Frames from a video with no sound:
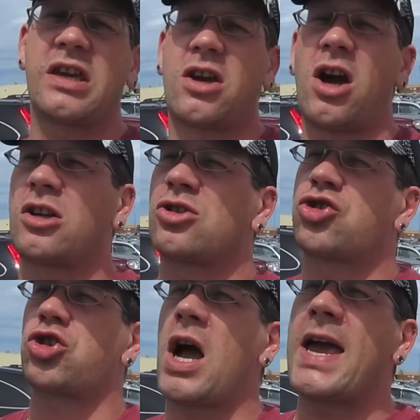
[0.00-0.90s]
and
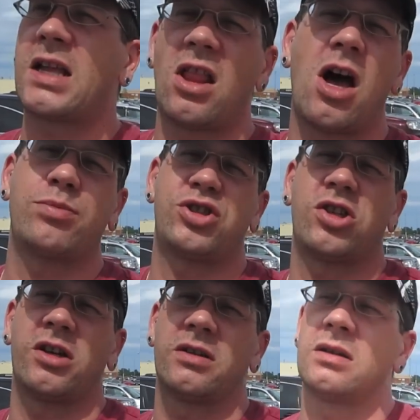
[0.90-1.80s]
Tri Club
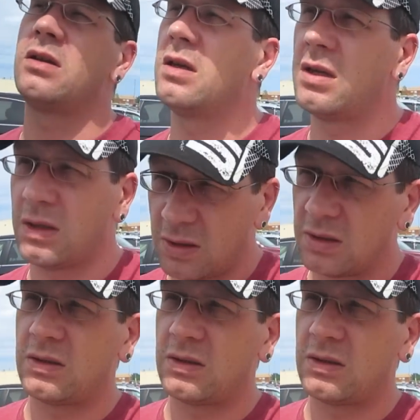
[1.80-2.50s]
shirt. They,